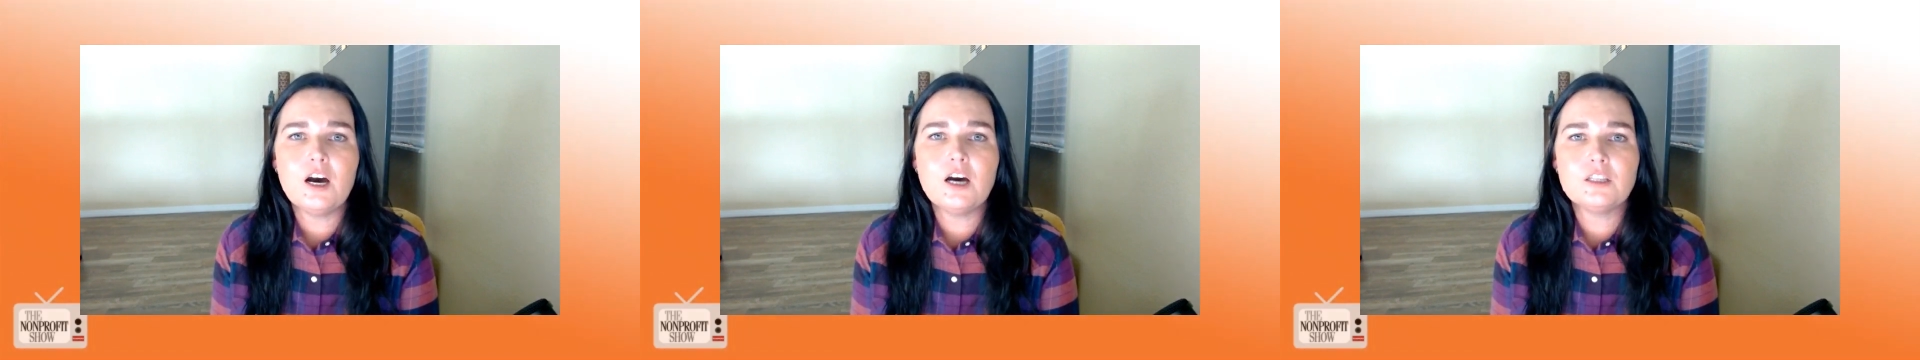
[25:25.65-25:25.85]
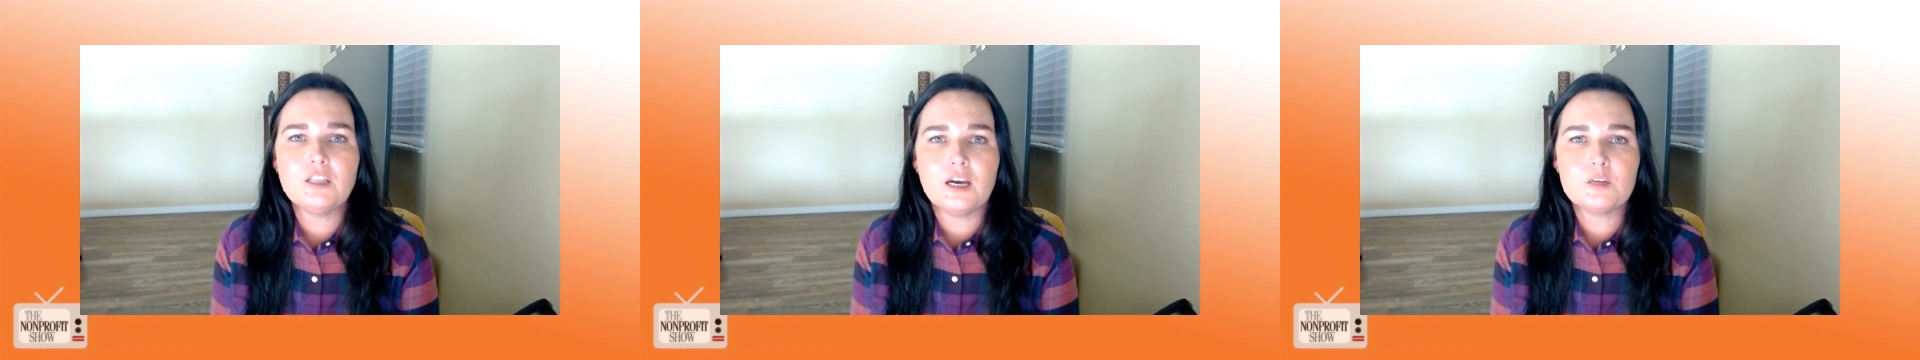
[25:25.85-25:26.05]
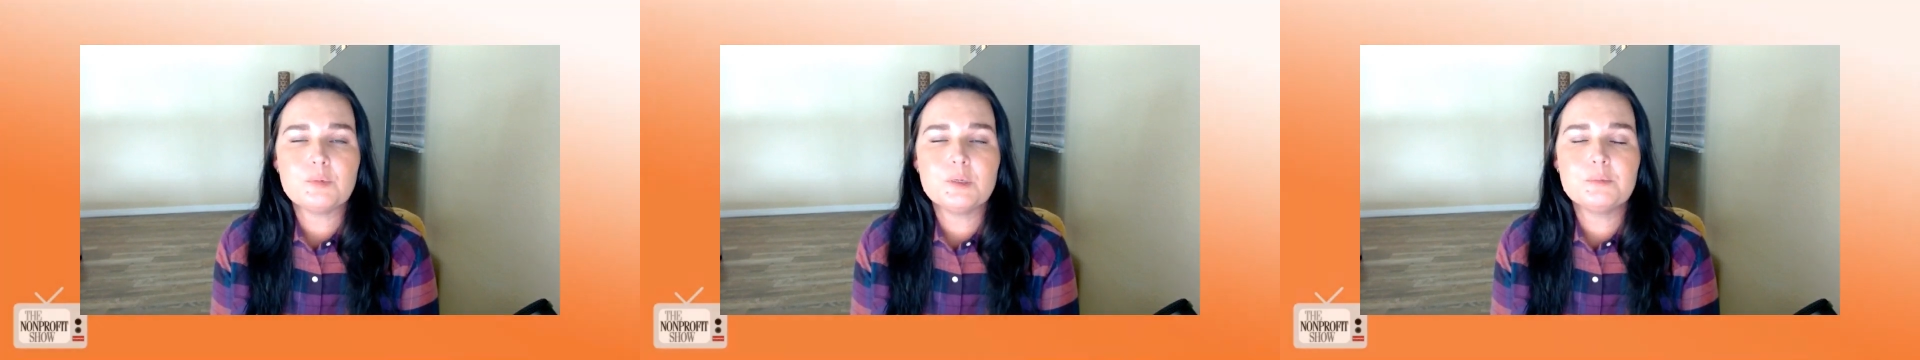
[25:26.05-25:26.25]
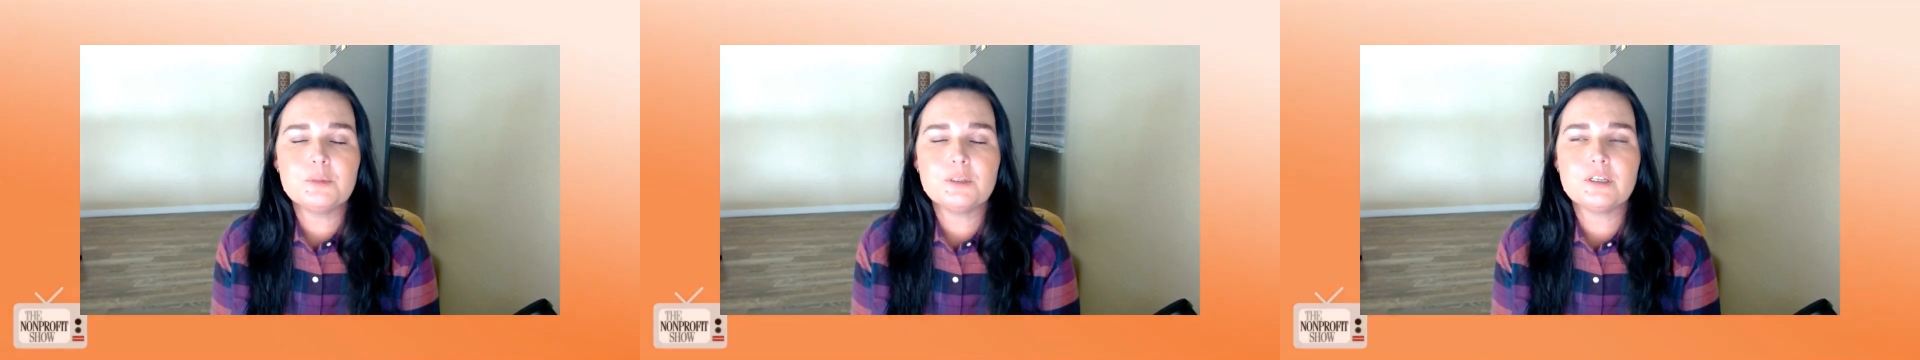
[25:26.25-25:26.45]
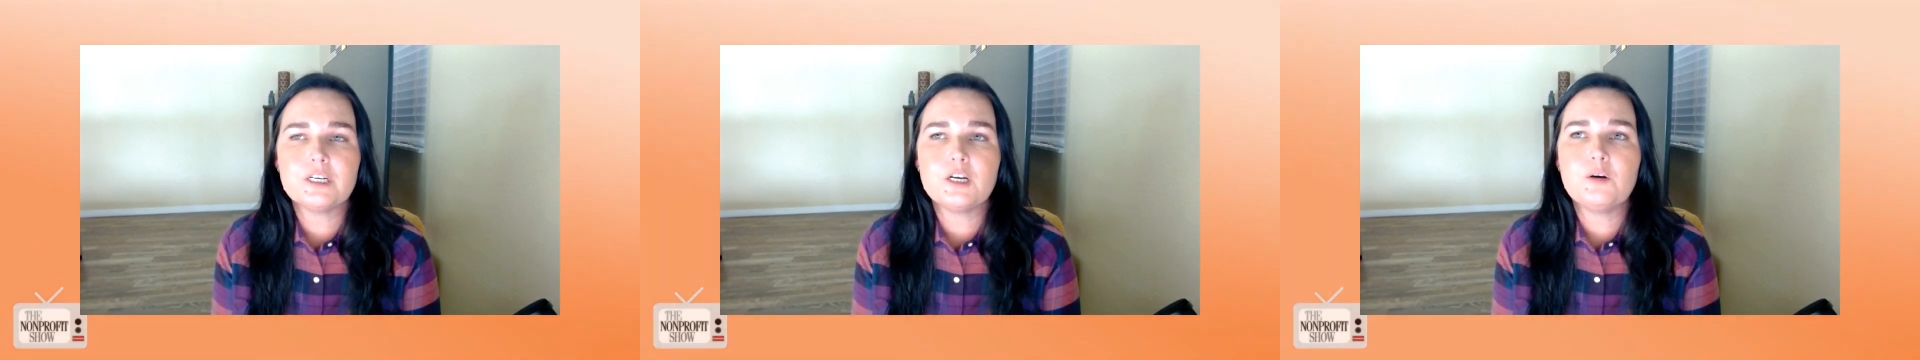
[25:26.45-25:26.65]
A lot of
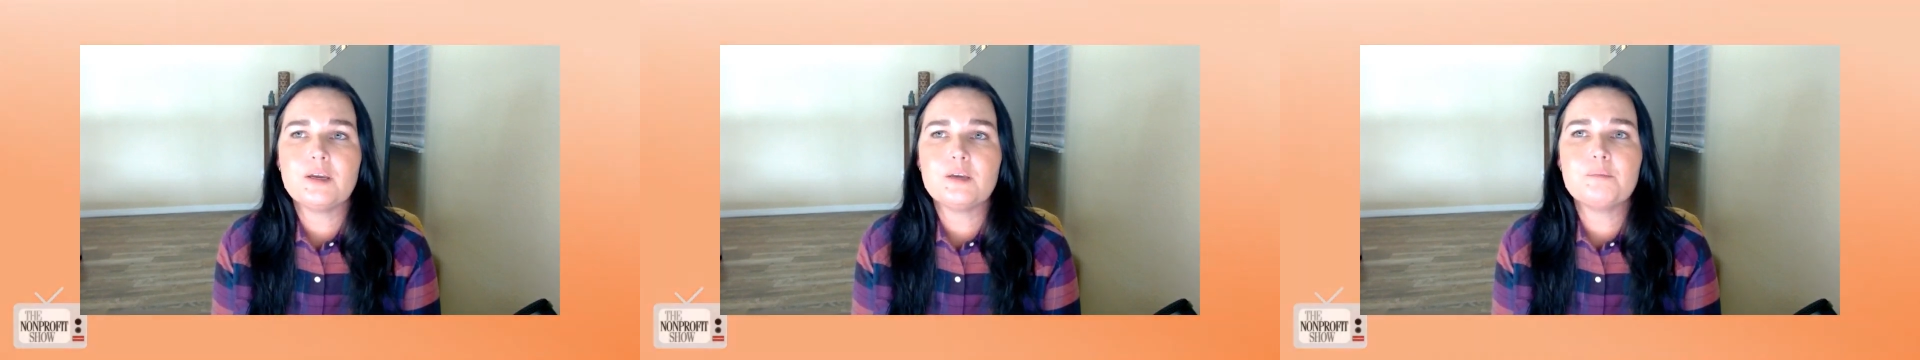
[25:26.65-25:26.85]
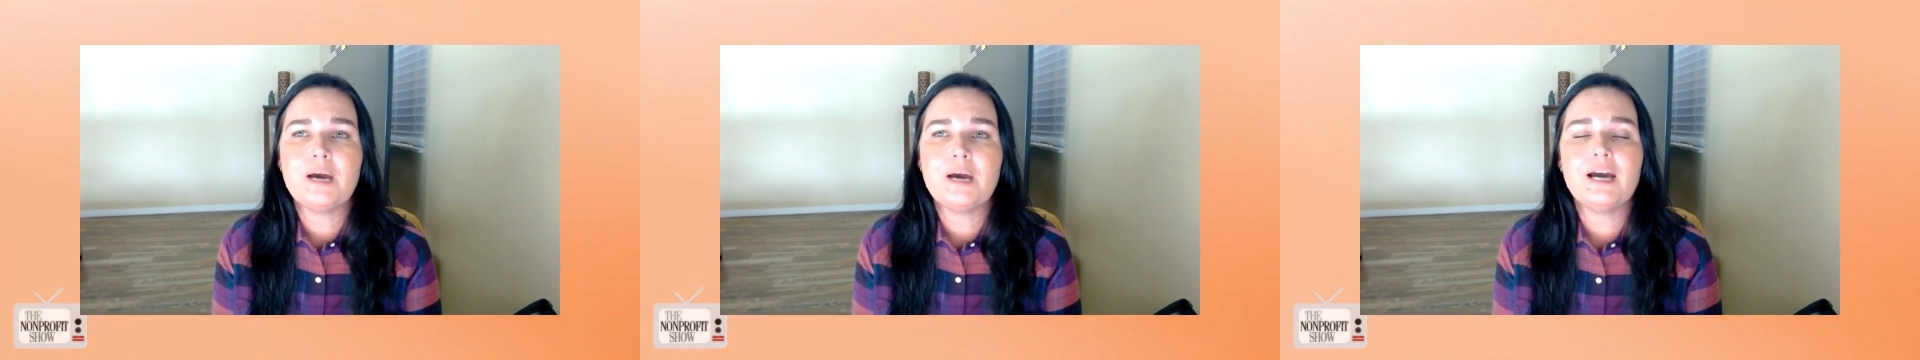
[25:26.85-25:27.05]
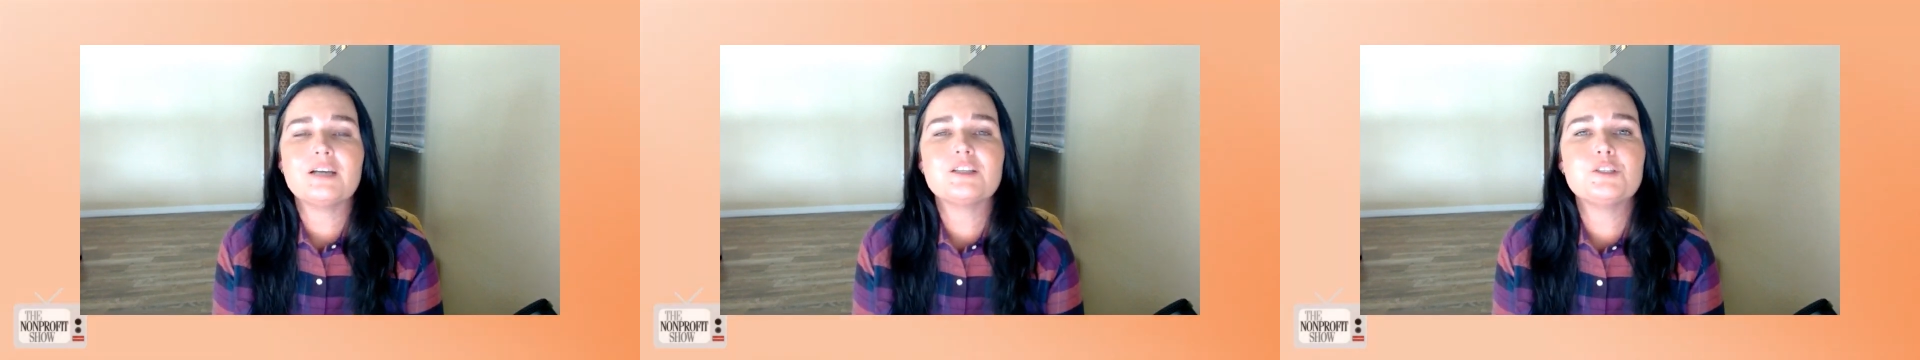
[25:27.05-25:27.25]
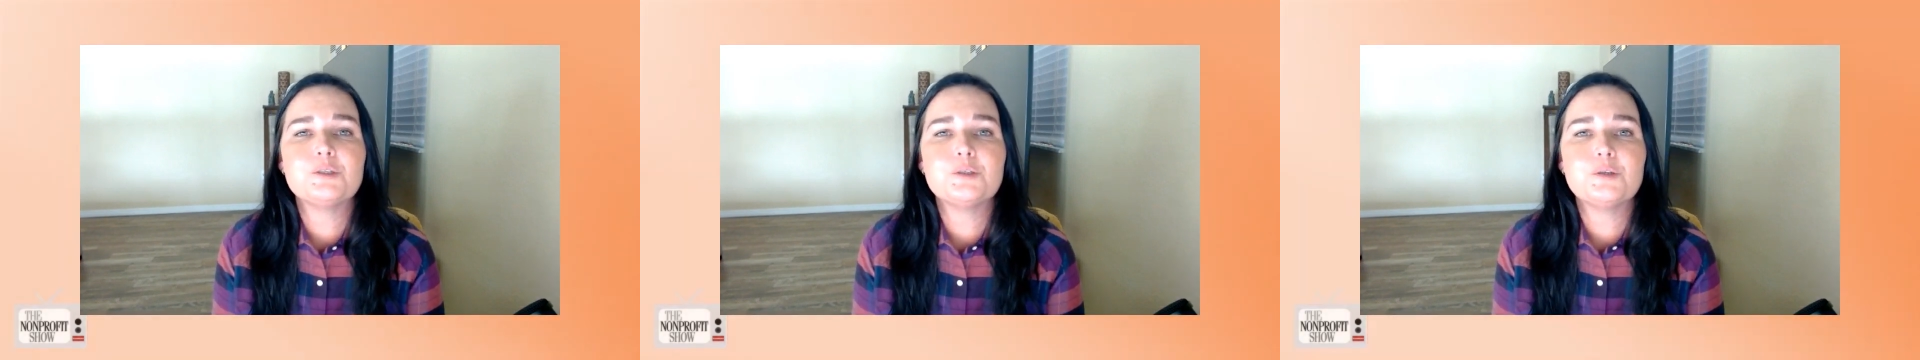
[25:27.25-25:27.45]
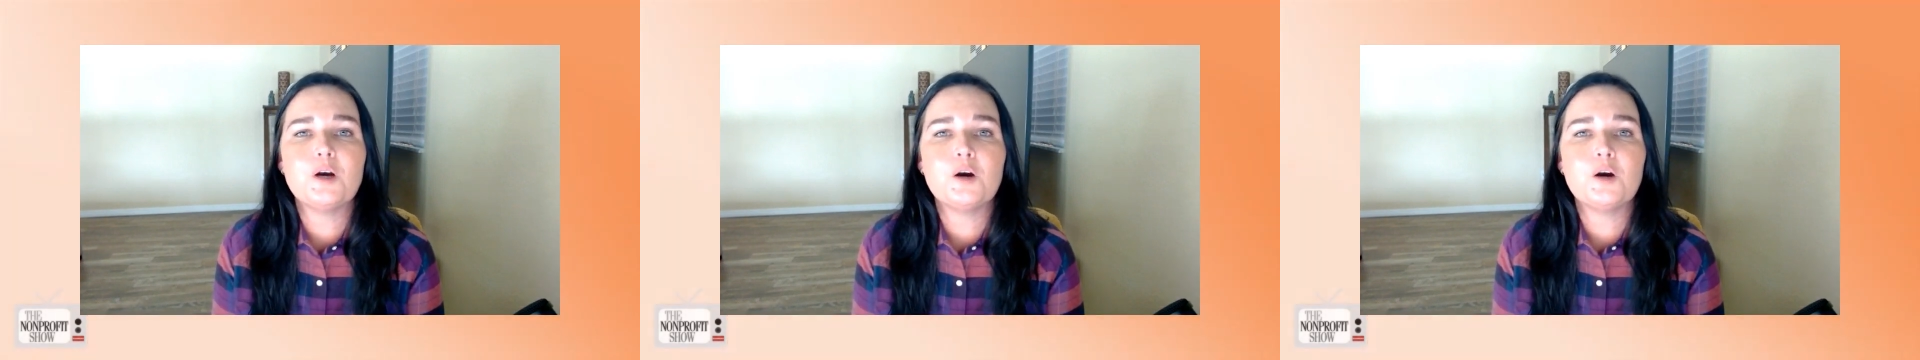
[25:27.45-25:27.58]
people are going back to